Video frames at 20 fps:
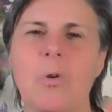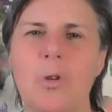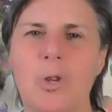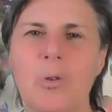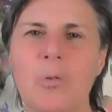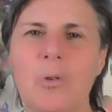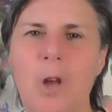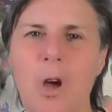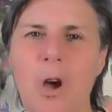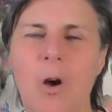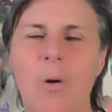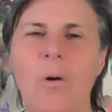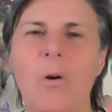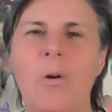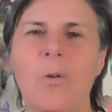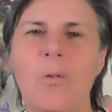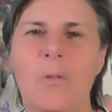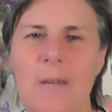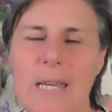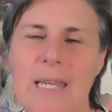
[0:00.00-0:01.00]
who you know
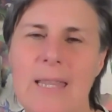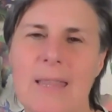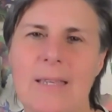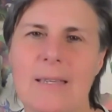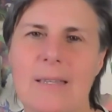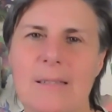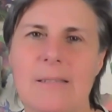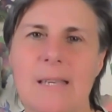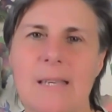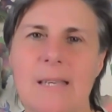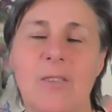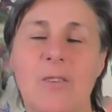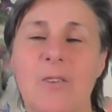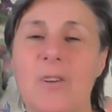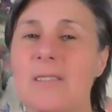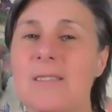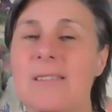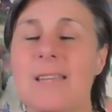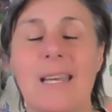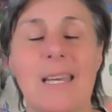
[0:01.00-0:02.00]
who need this, either
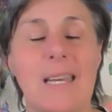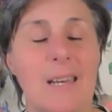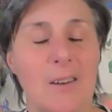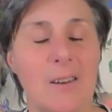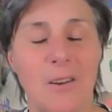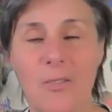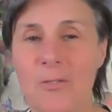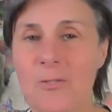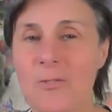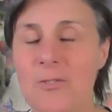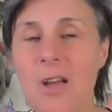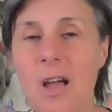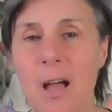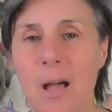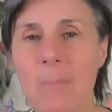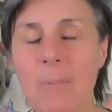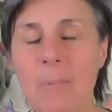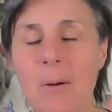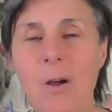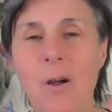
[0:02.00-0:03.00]
because they need another
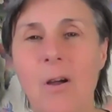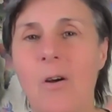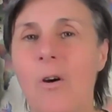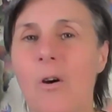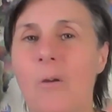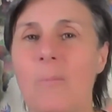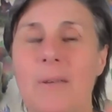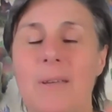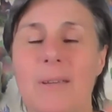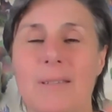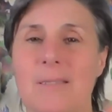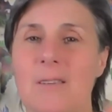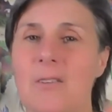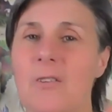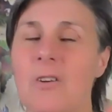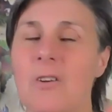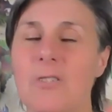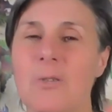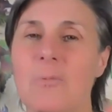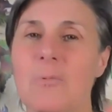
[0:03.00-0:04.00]
job or because they're
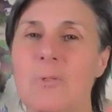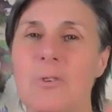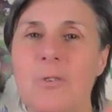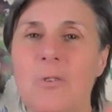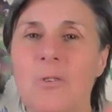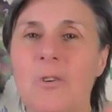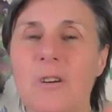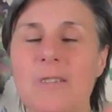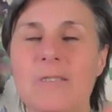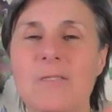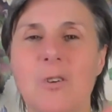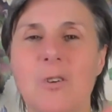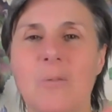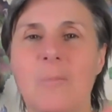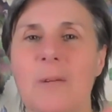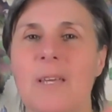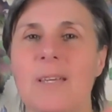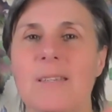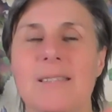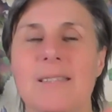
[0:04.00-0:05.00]
entrepreneurs or
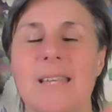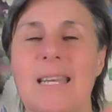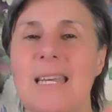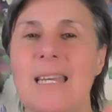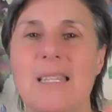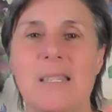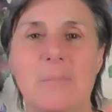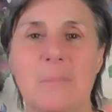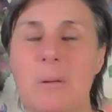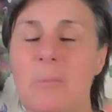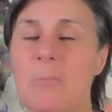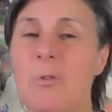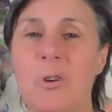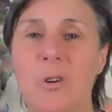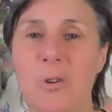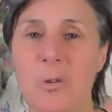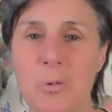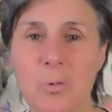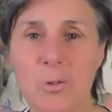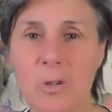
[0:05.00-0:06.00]
because they need to be more
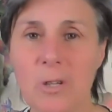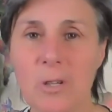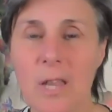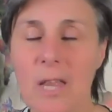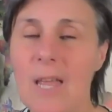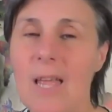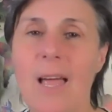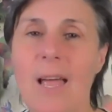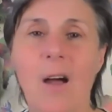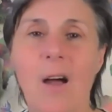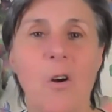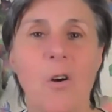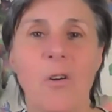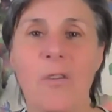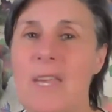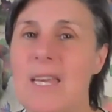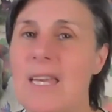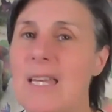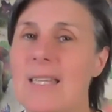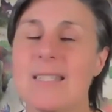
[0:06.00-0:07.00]
cool or
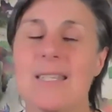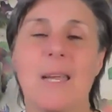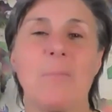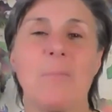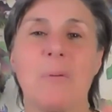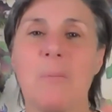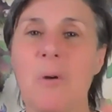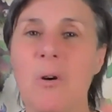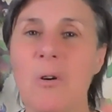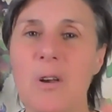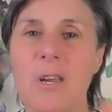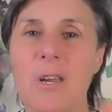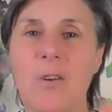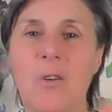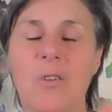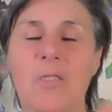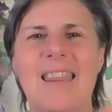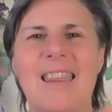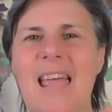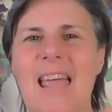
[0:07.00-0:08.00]
they need to get promoted
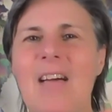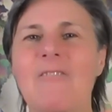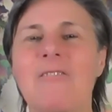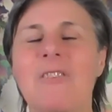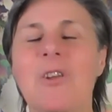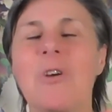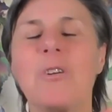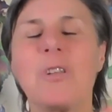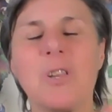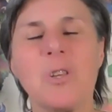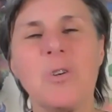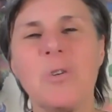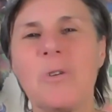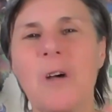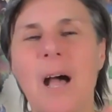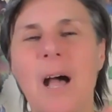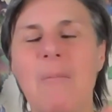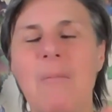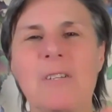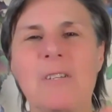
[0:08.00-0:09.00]
or they have no clue
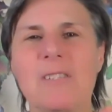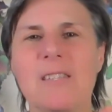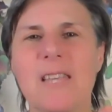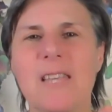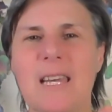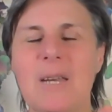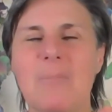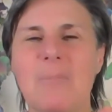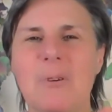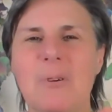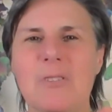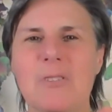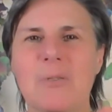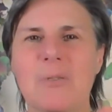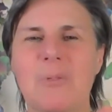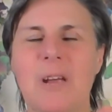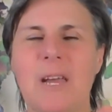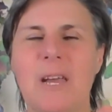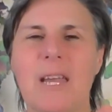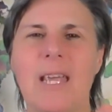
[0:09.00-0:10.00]
how much they need personal
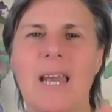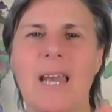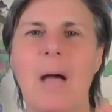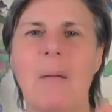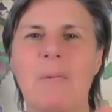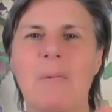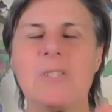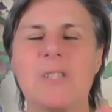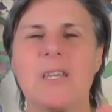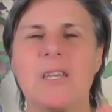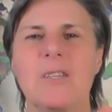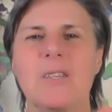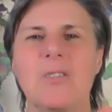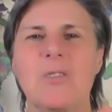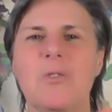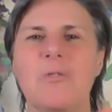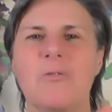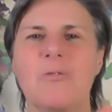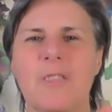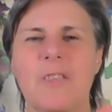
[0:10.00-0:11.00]
branding and how much it can
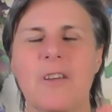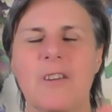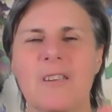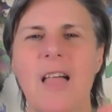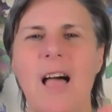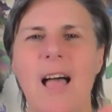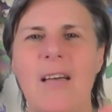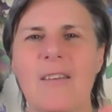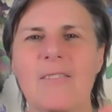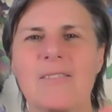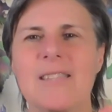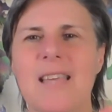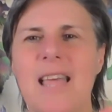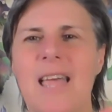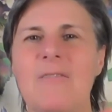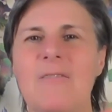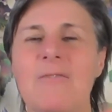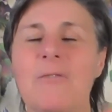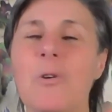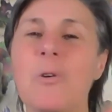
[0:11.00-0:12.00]
do for their lives.
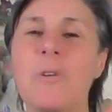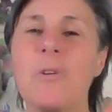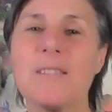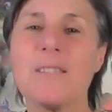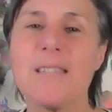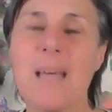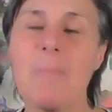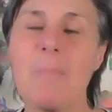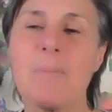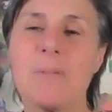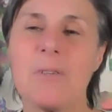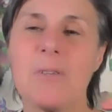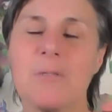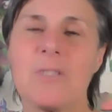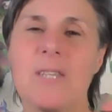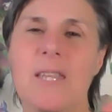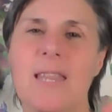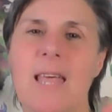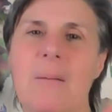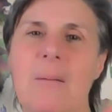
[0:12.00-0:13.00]
And for this
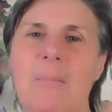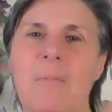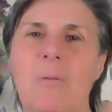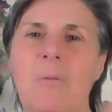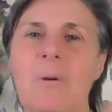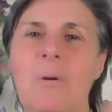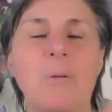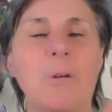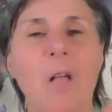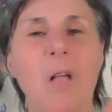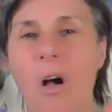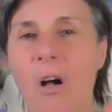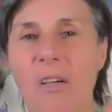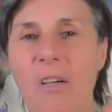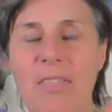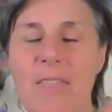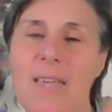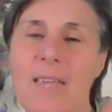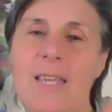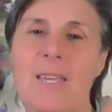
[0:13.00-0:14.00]
episode to them, we will all
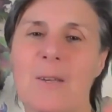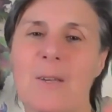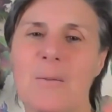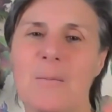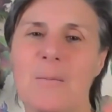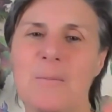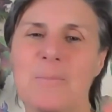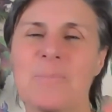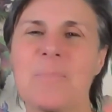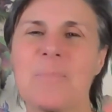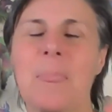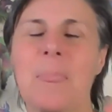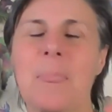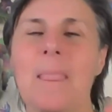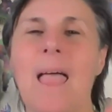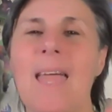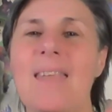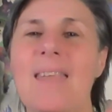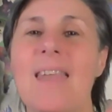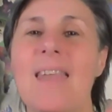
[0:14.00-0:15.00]
thank you
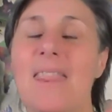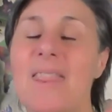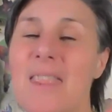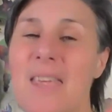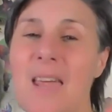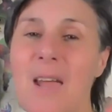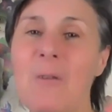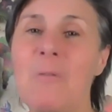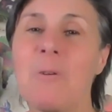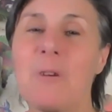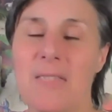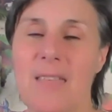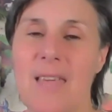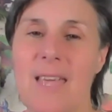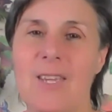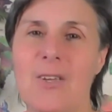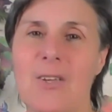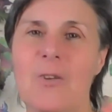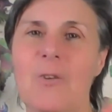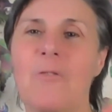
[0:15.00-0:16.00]
and they will
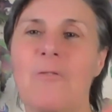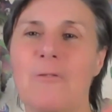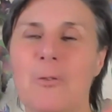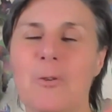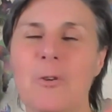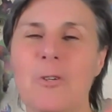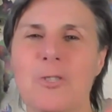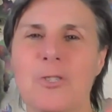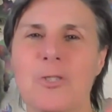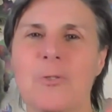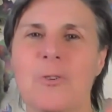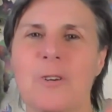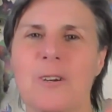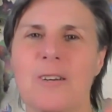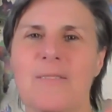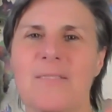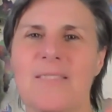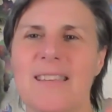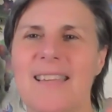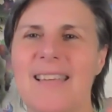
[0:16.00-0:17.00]
thank you for
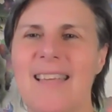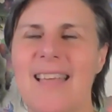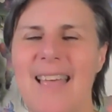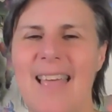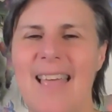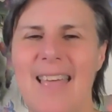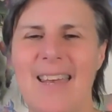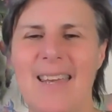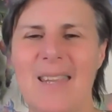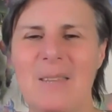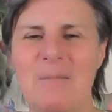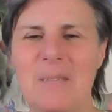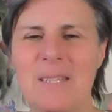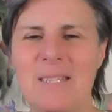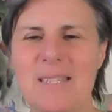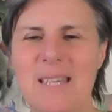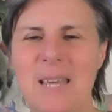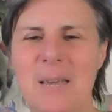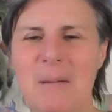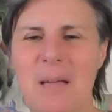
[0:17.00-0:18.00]
sure. And in the
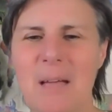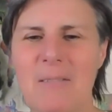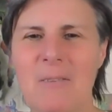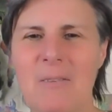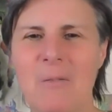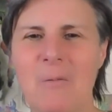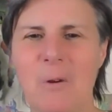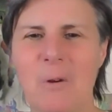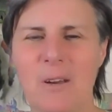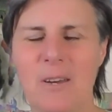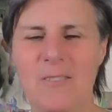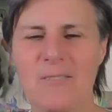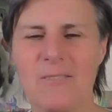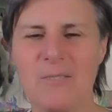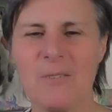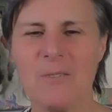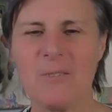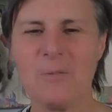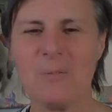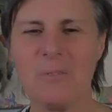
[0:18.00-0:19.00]
meantime, have a
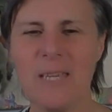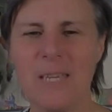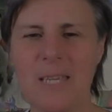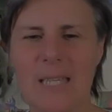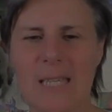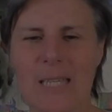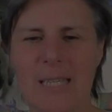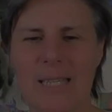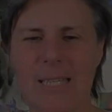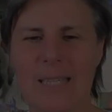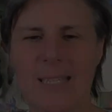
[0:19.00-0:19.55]
wonderful week.